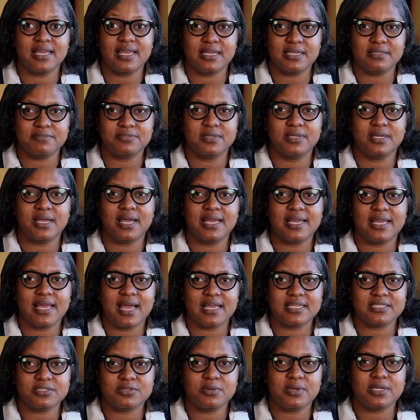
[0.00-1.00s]
And if you like,
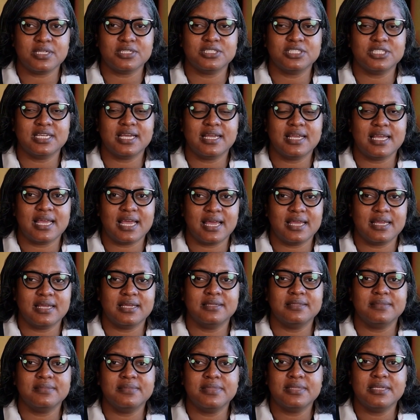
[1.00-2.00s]
I just want to check out
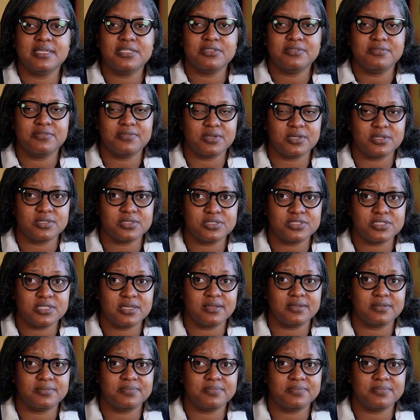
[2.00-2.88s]
this first